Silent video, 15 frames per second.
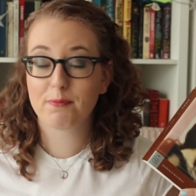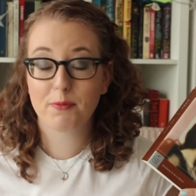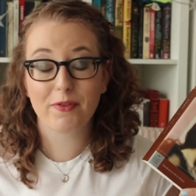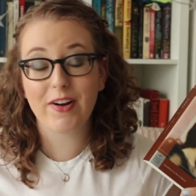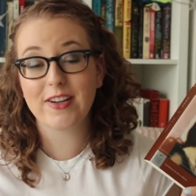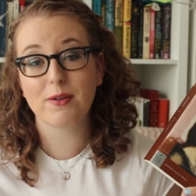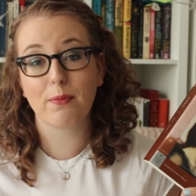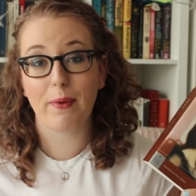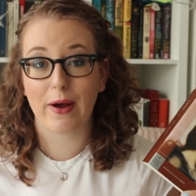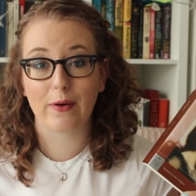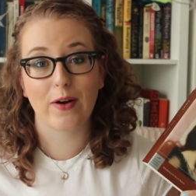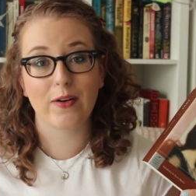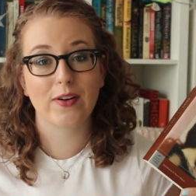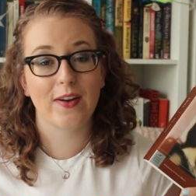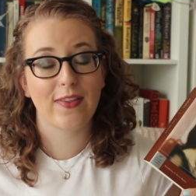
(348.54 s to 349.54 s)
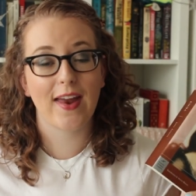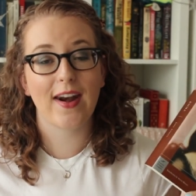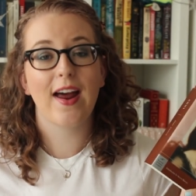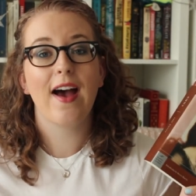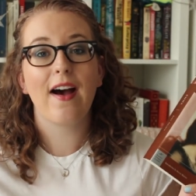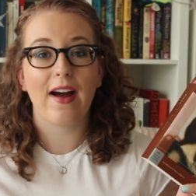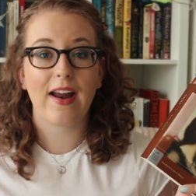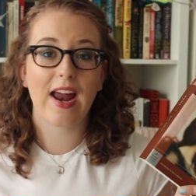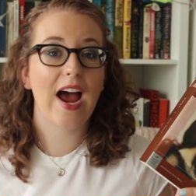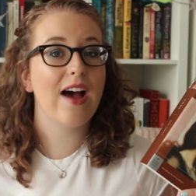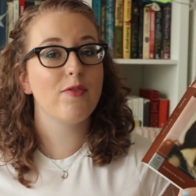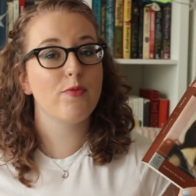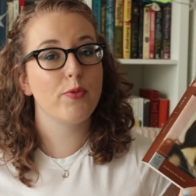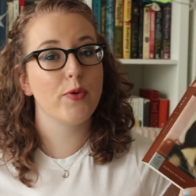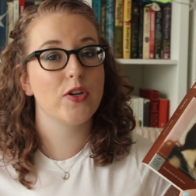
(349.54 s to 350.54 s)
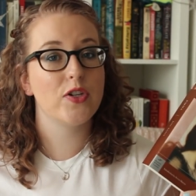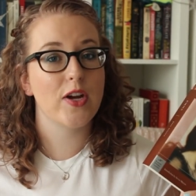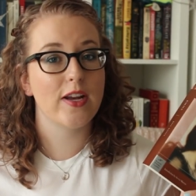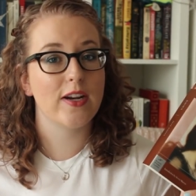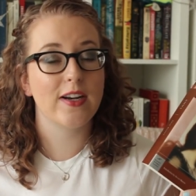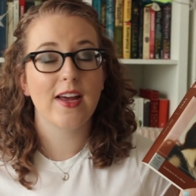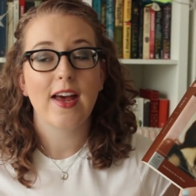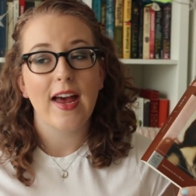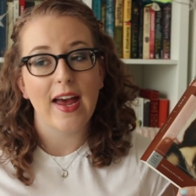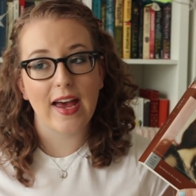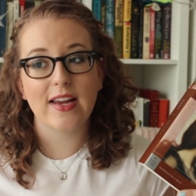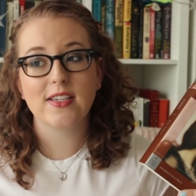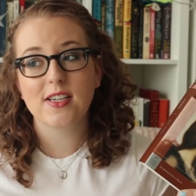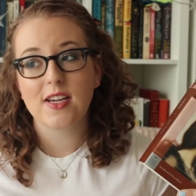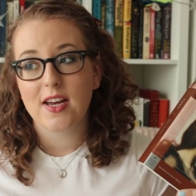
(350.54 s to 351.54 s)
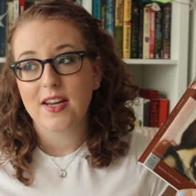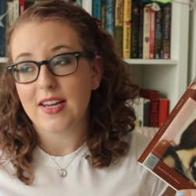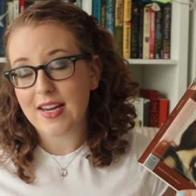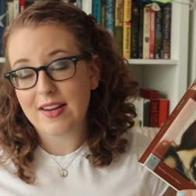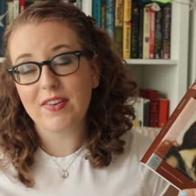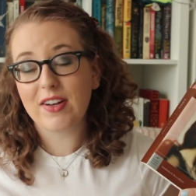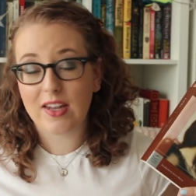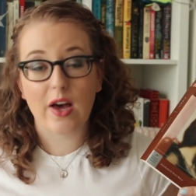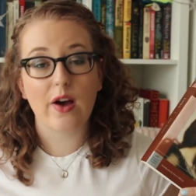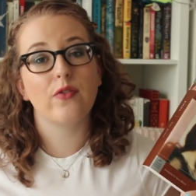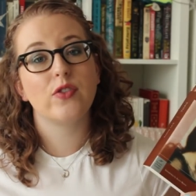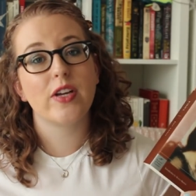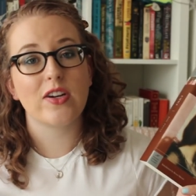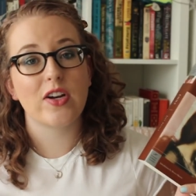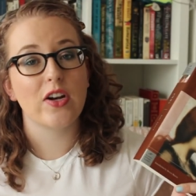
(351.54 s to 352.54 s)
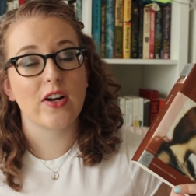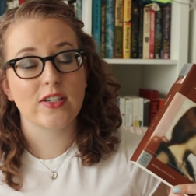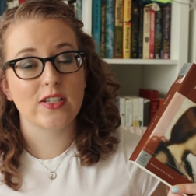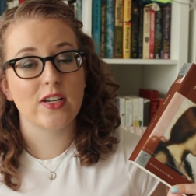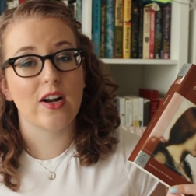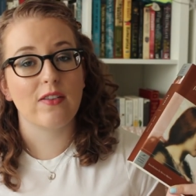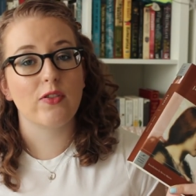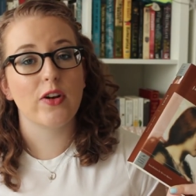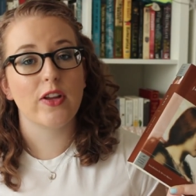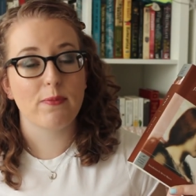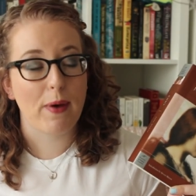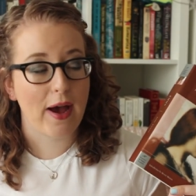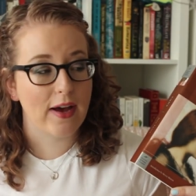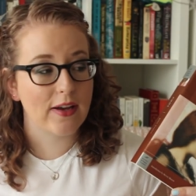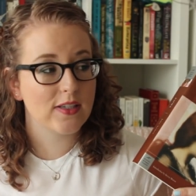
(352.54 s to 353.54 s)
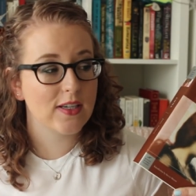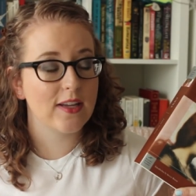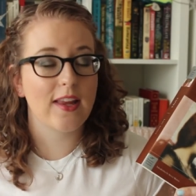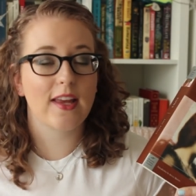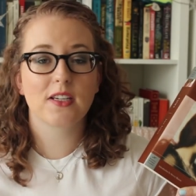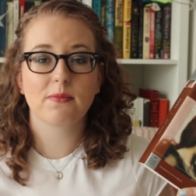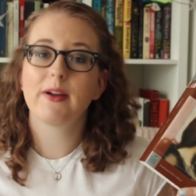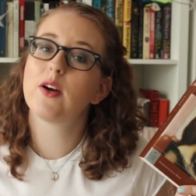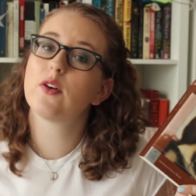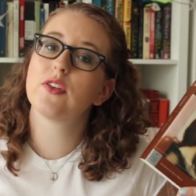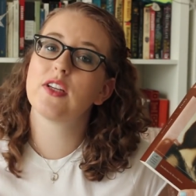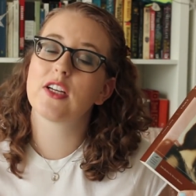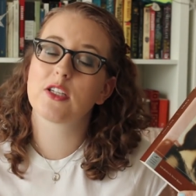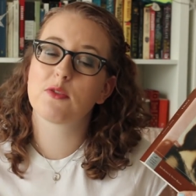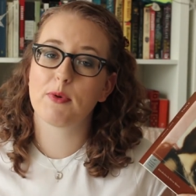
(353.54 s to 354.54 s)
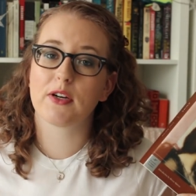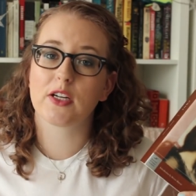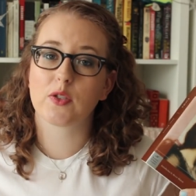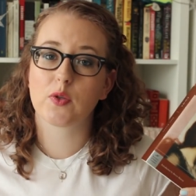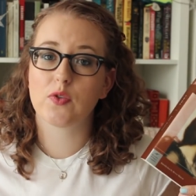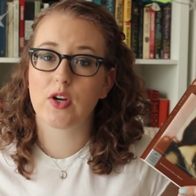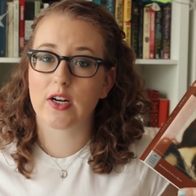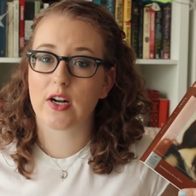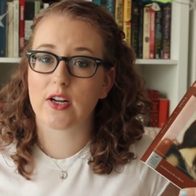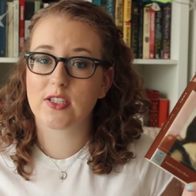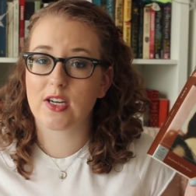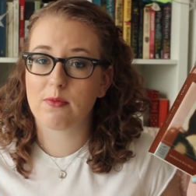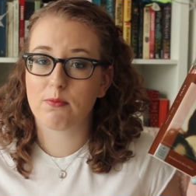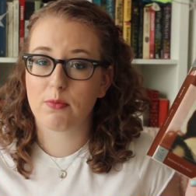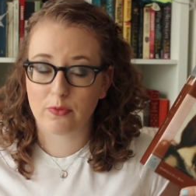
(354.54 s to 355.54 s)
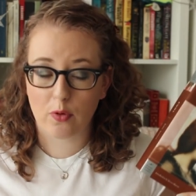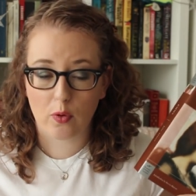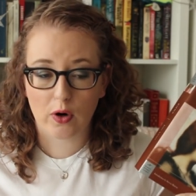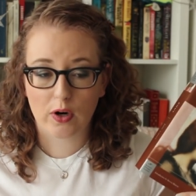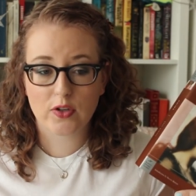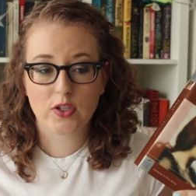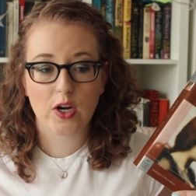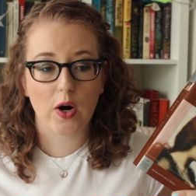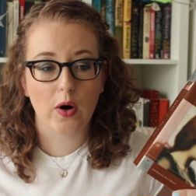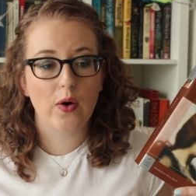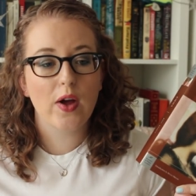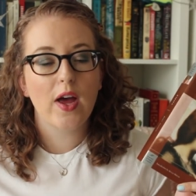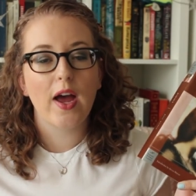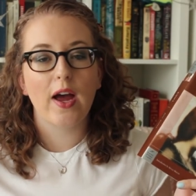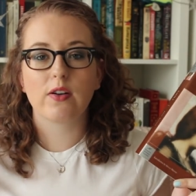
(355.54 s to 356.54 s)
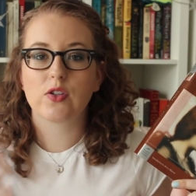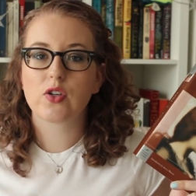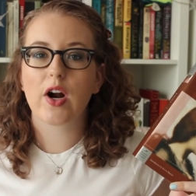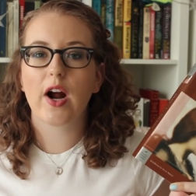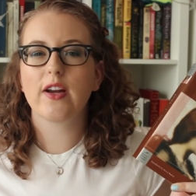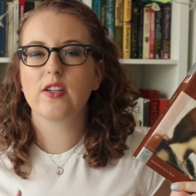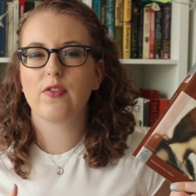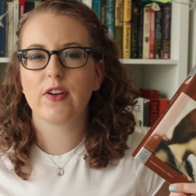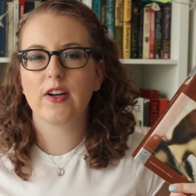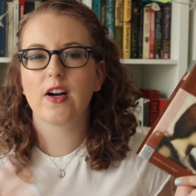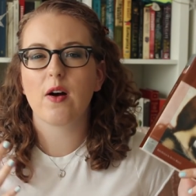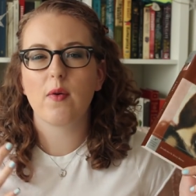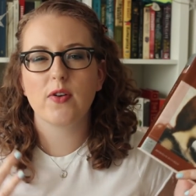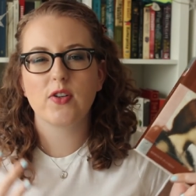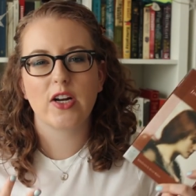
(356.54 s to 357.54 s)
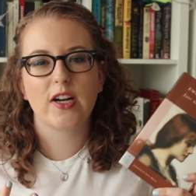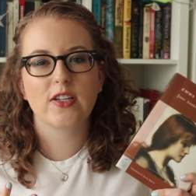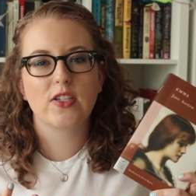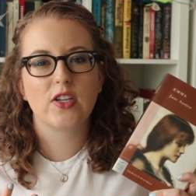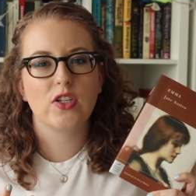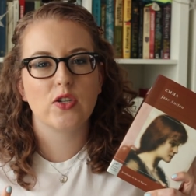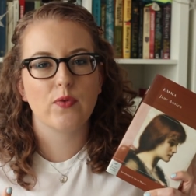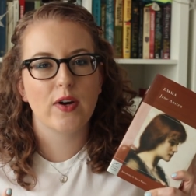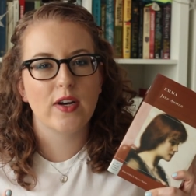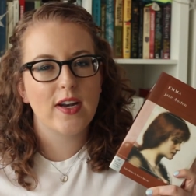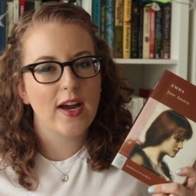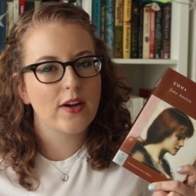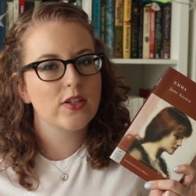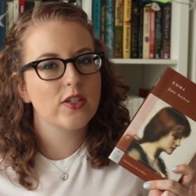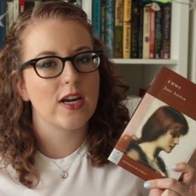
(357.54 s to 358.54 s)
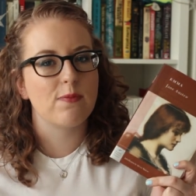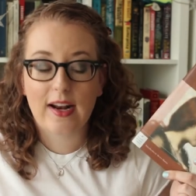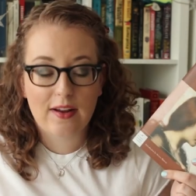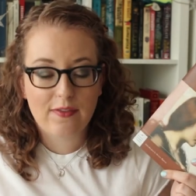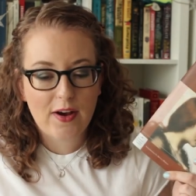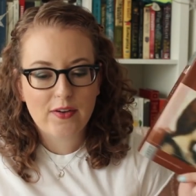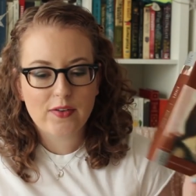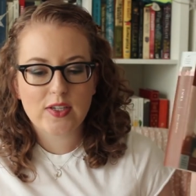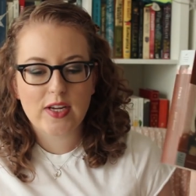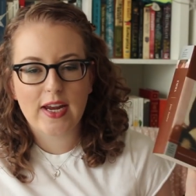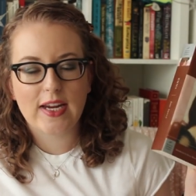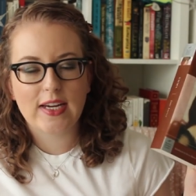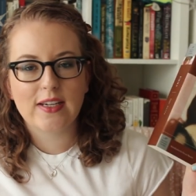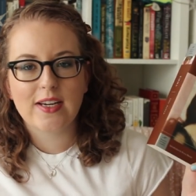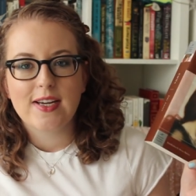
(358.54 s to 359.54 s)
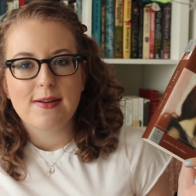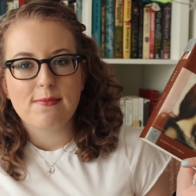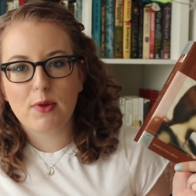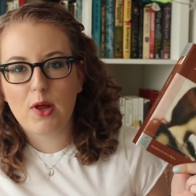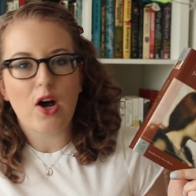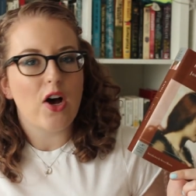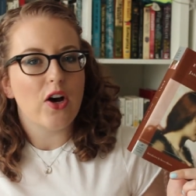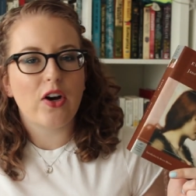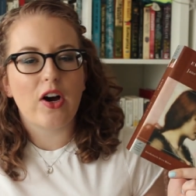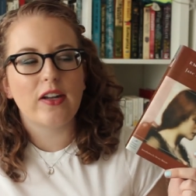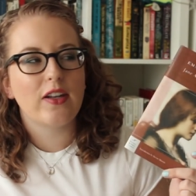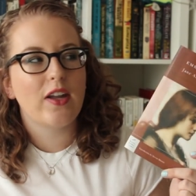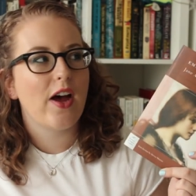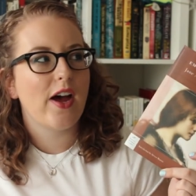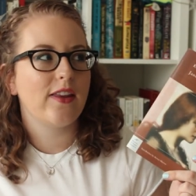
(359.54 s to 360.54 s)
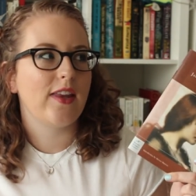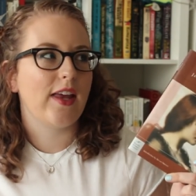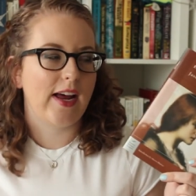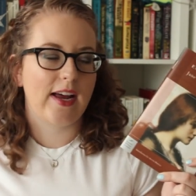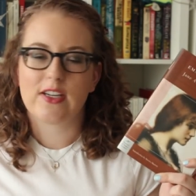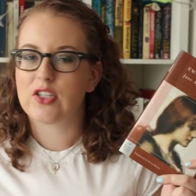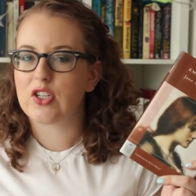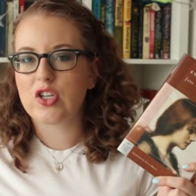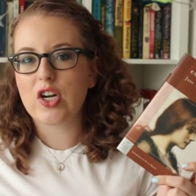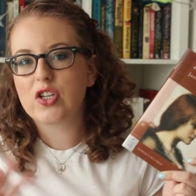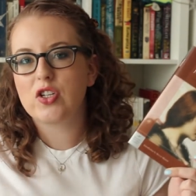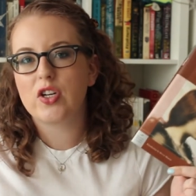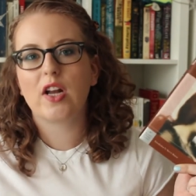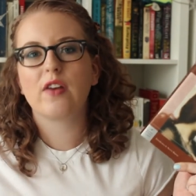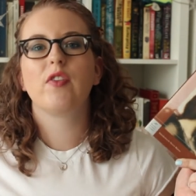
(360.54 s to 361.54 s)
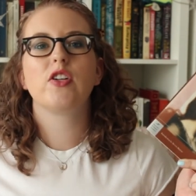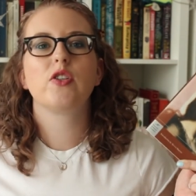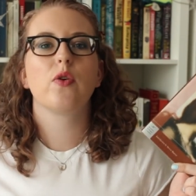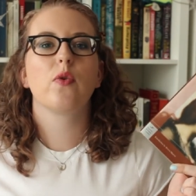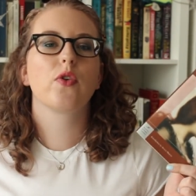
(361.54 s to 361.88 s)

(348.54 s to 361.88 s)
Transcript: provide some background in that I have appreciated and even loved a Jane Austen novel in the past, and that is my only experience with Jane Austen before. So I was trying to figure out what Jane Austen to read next, and I found a blog online that had a suggestion on which